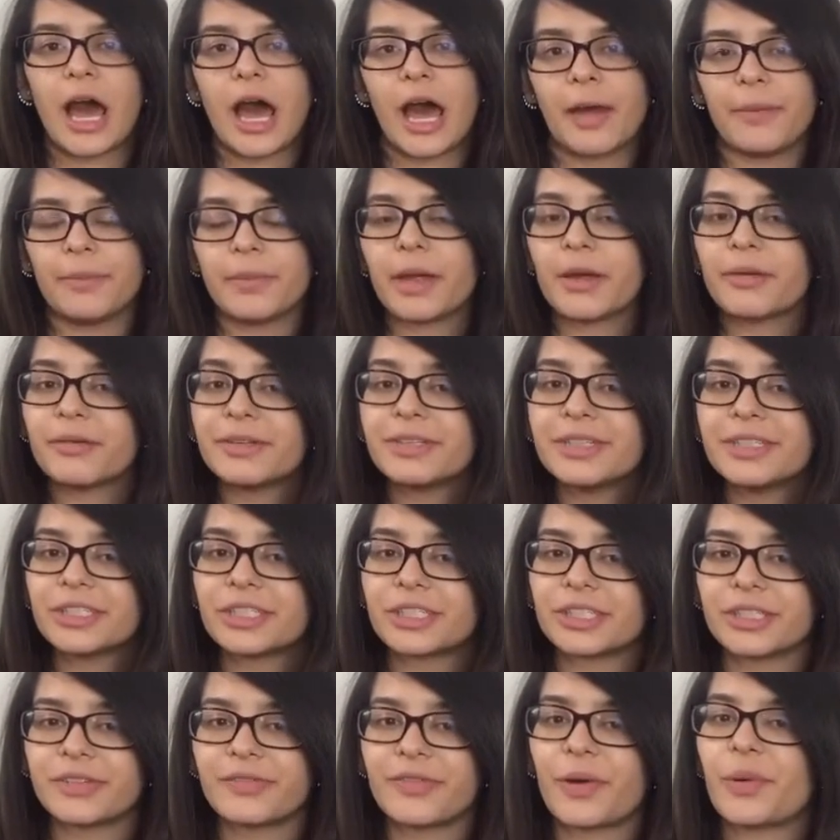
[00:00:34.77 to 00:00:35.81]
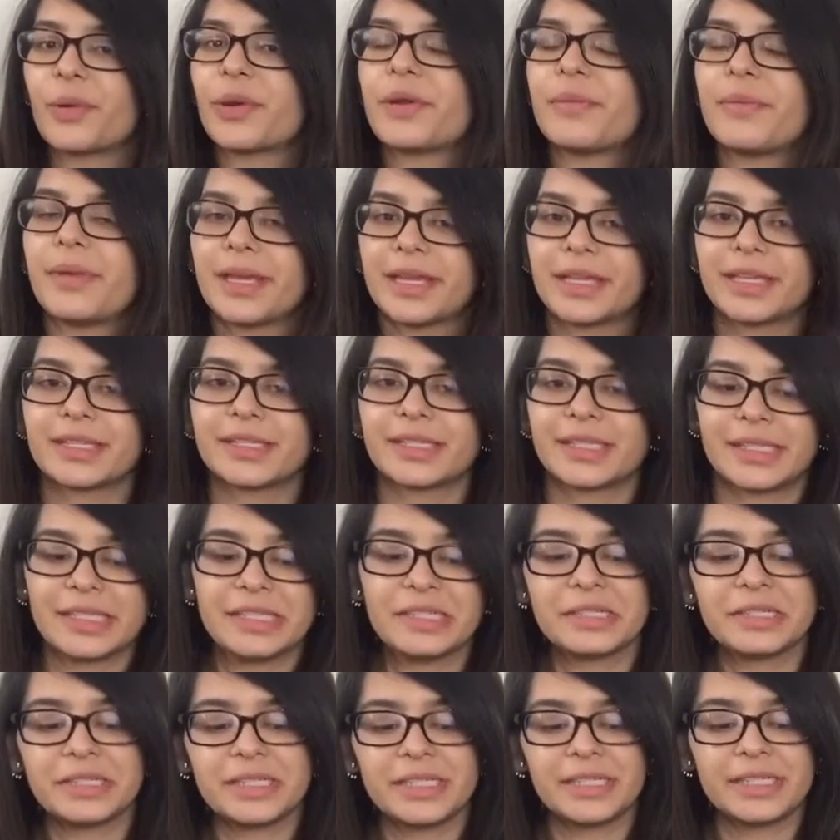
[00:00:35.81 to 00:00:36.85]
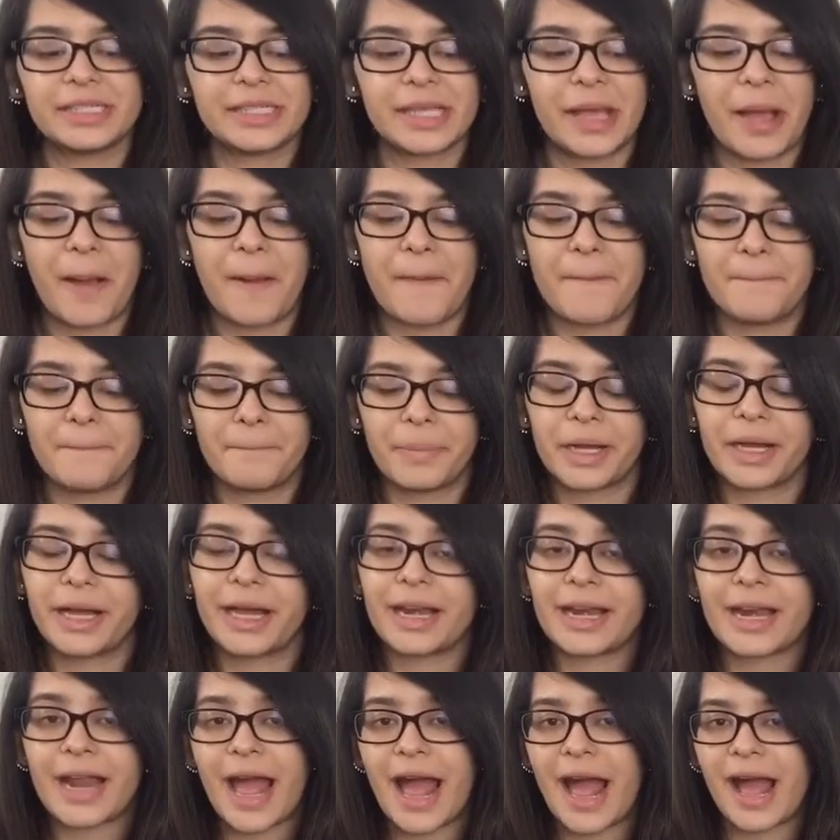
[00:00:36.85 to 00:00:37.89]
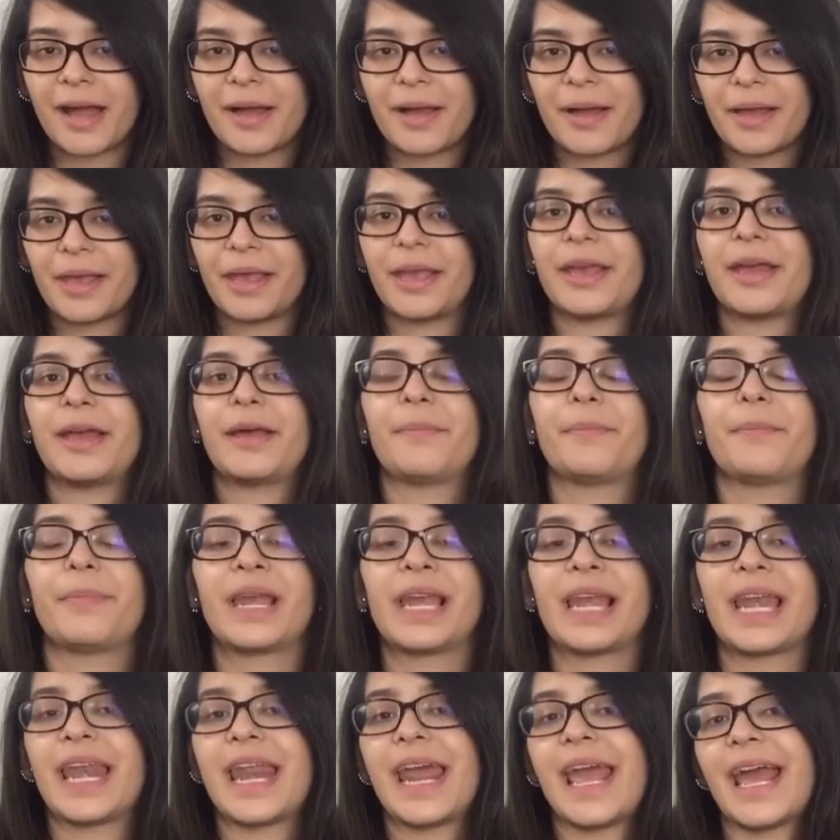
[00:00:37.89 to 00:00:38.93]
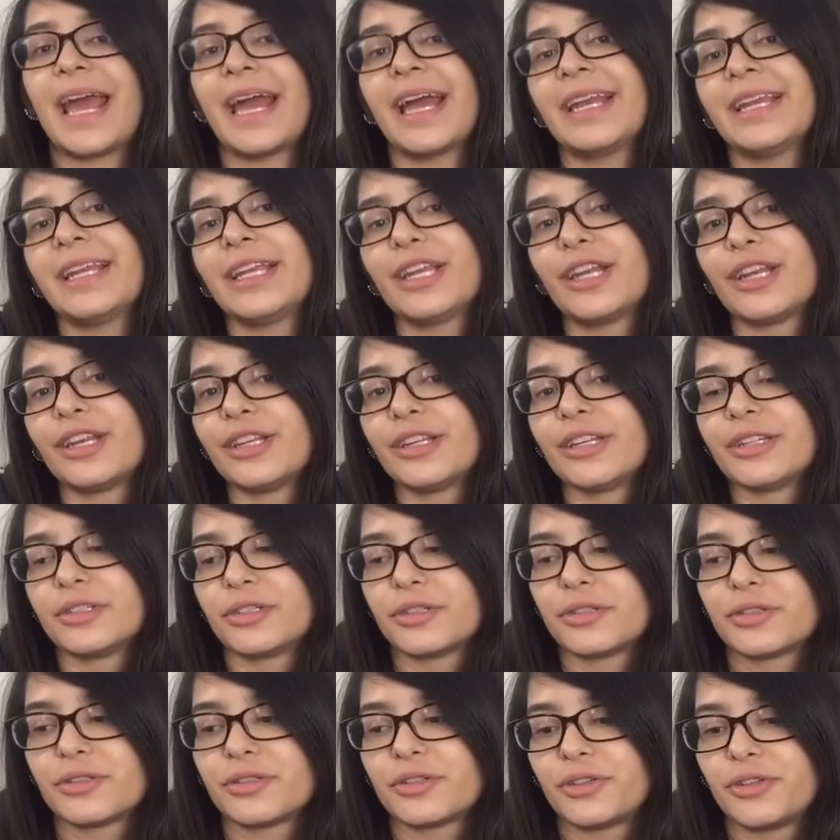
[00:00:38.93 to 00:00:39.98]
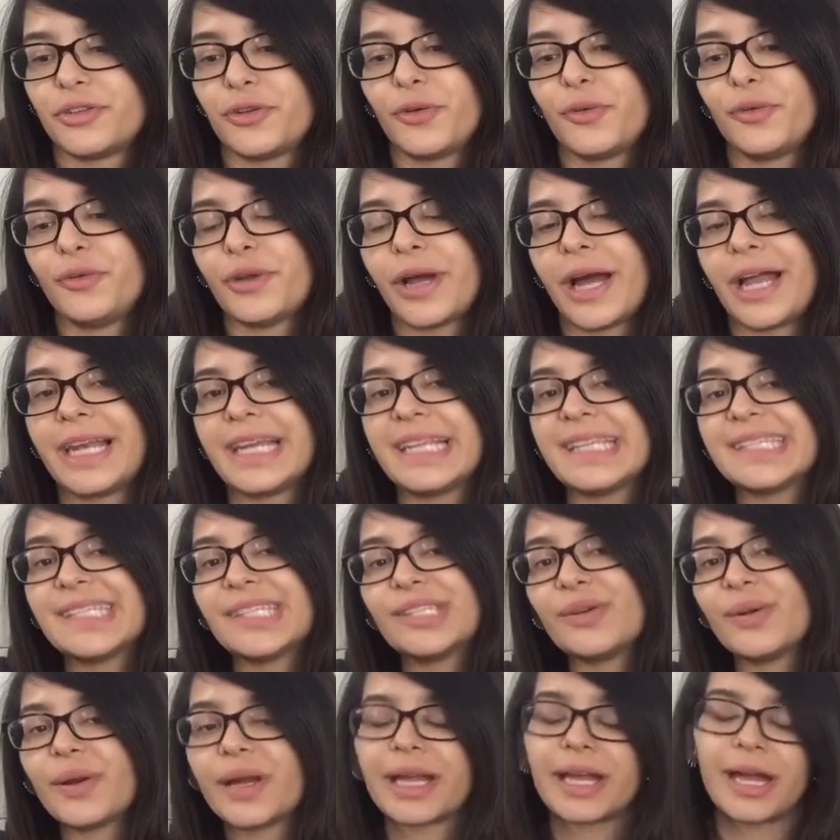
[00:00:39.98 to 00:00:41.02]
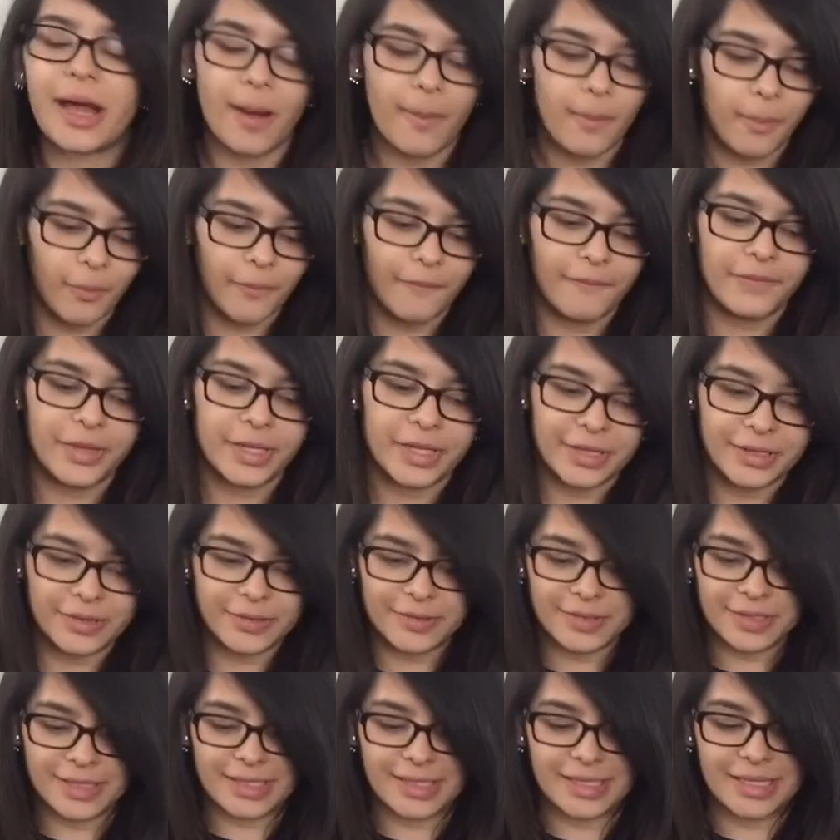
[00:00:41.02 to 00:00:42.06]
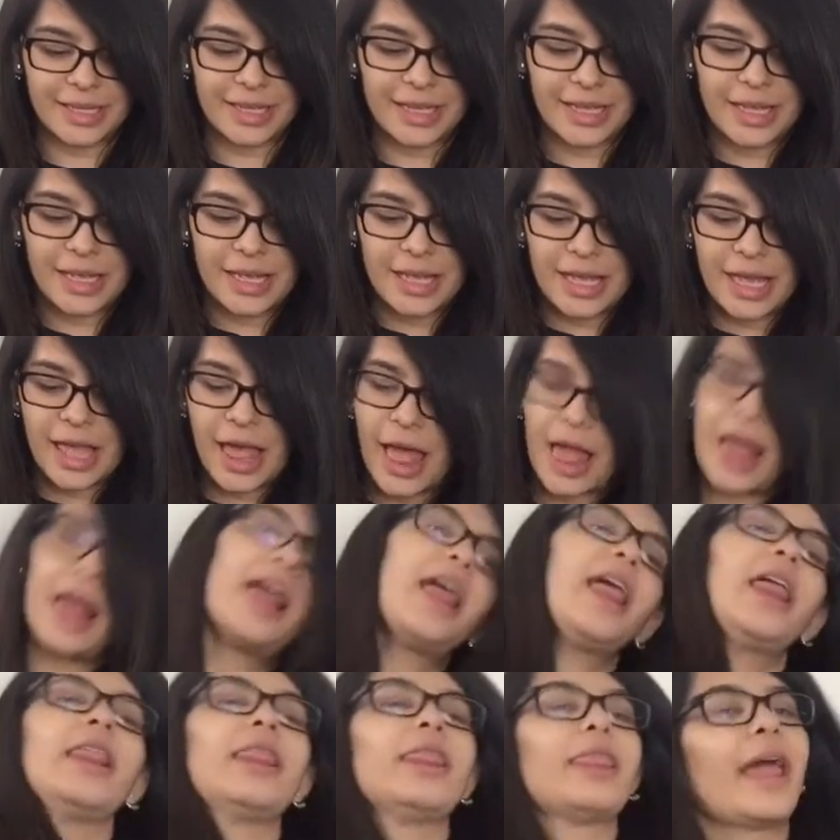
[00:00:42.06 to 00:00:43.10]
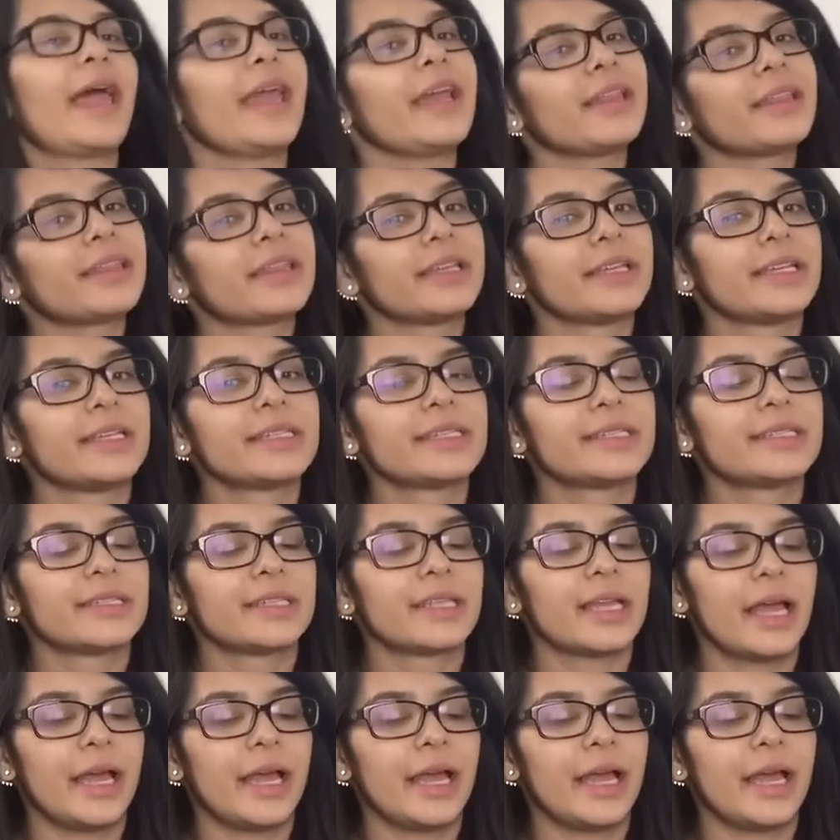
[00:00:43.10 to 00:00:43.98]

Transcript: I'm not really sure if I want to make it a series, but I am planning to at least do a couple videos like this.